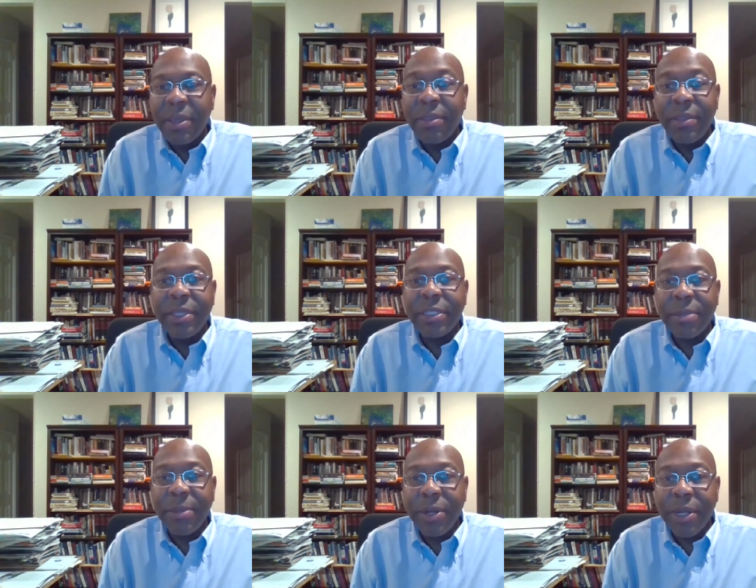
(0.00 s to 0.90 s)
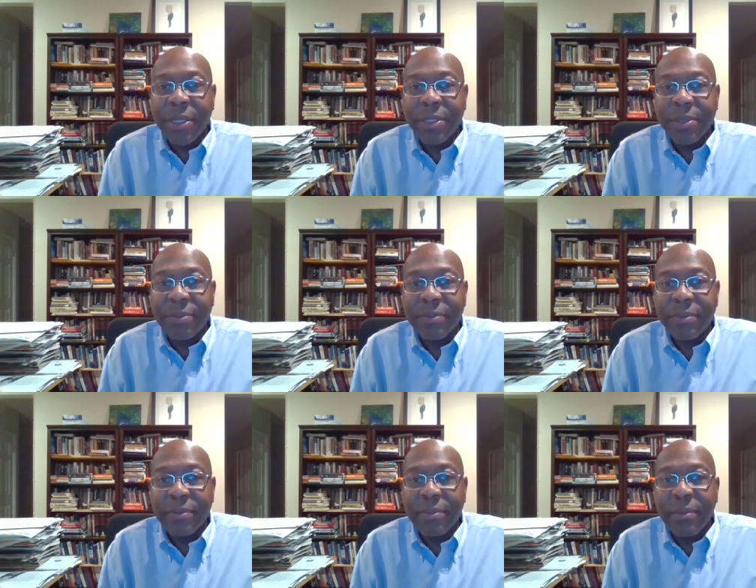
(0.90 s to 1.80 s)
in these communities?
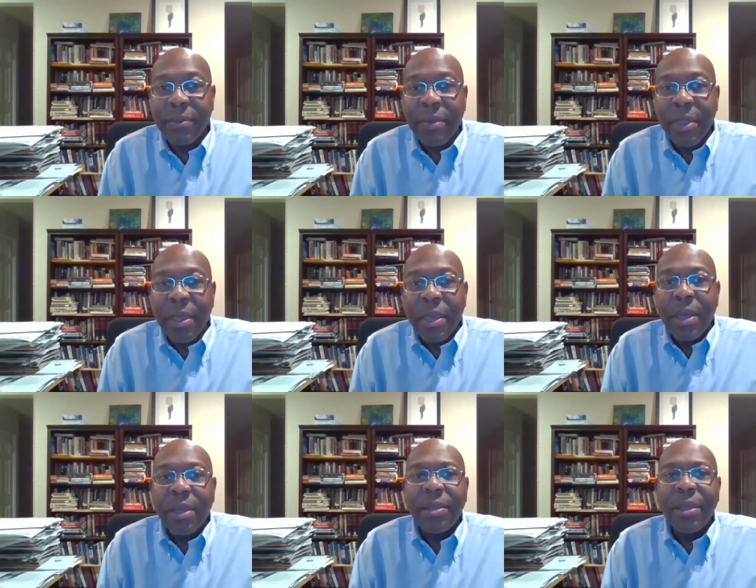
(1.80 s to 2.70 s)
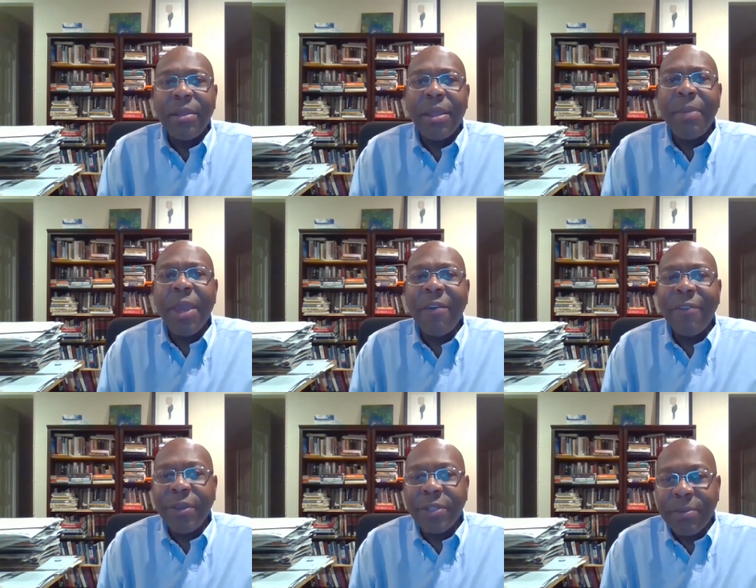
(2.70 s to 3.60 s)
Uh, l- let me
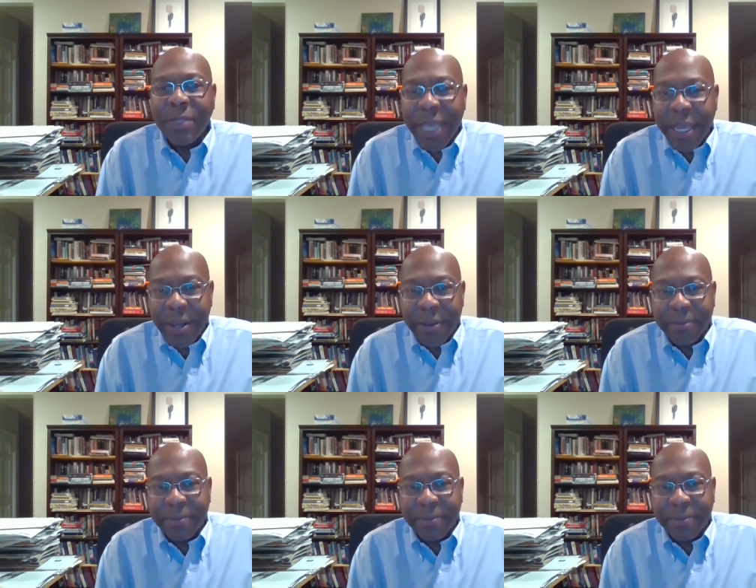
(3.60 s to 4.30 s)
offer you some data.